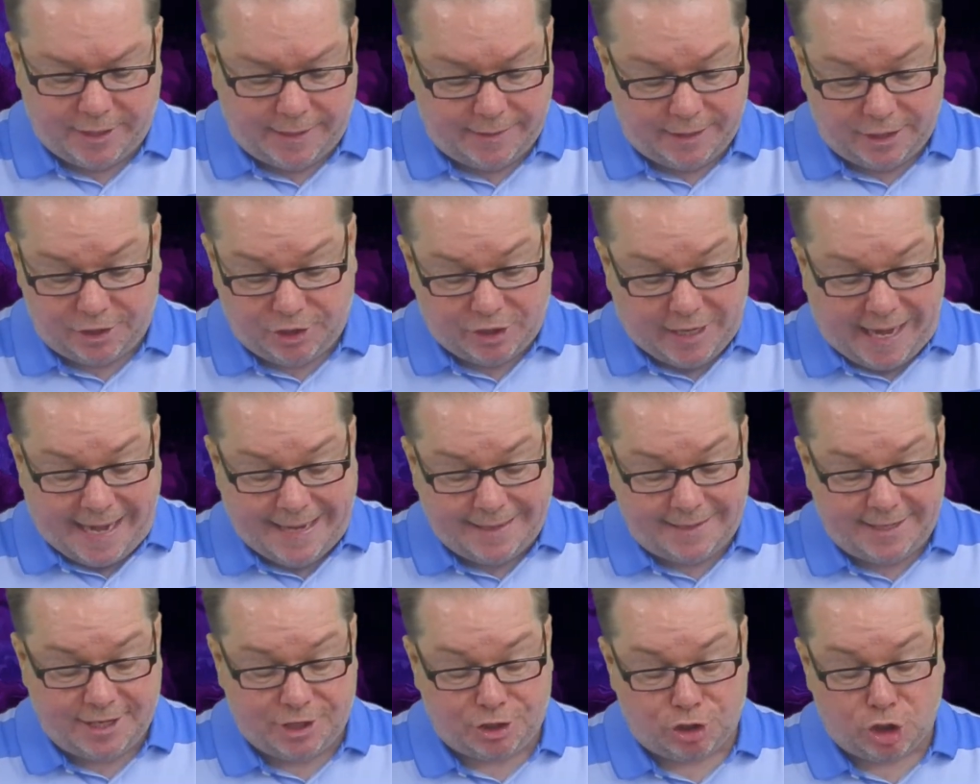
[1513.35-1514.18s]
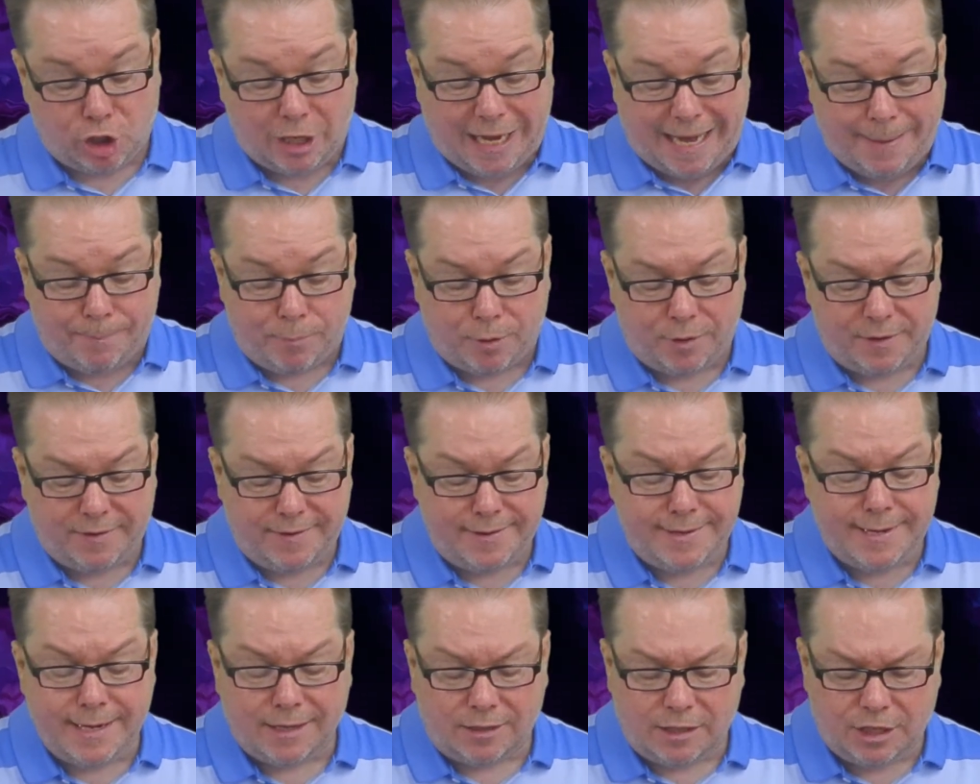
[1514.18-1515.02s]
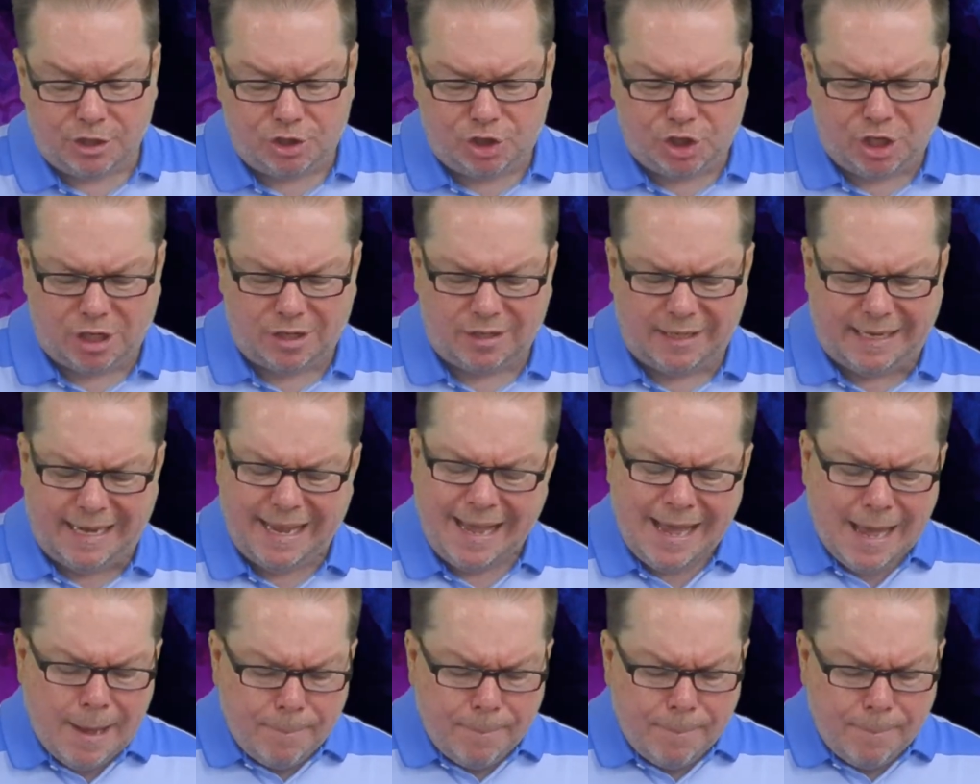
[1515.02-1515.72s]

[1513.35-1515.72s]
These scientists labored diligently,